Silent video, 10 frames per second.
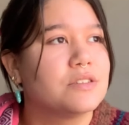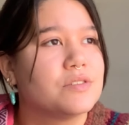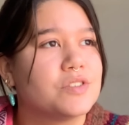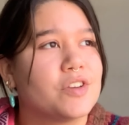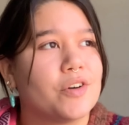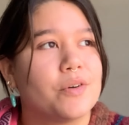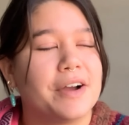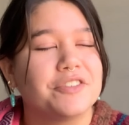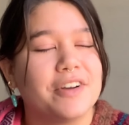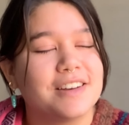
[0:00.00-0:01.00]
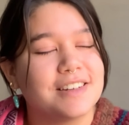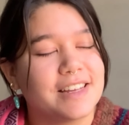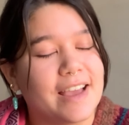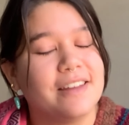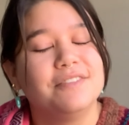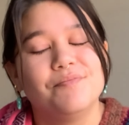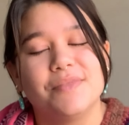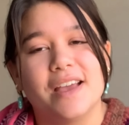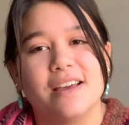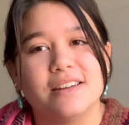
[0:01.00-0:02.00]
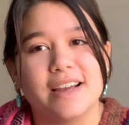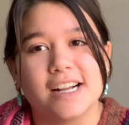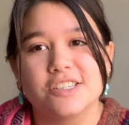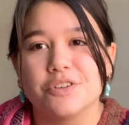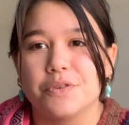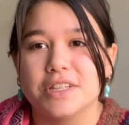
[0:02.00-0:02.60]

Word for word: So I tried it again and I actually